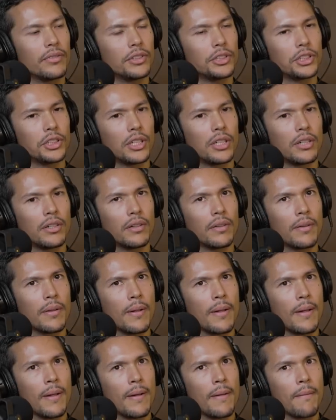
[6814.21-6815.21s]
for sure.
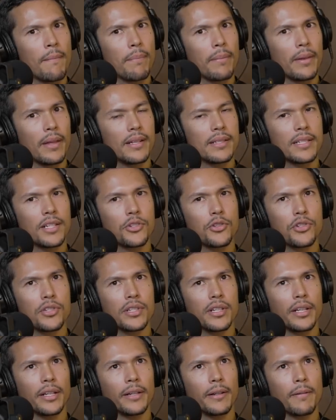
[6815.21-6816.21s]
It's
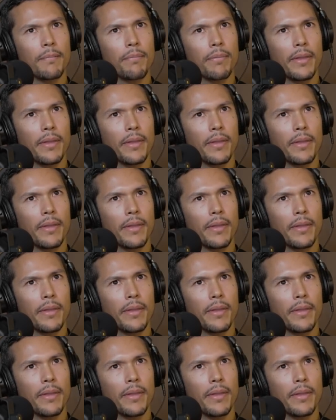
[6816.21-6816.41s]
interesting.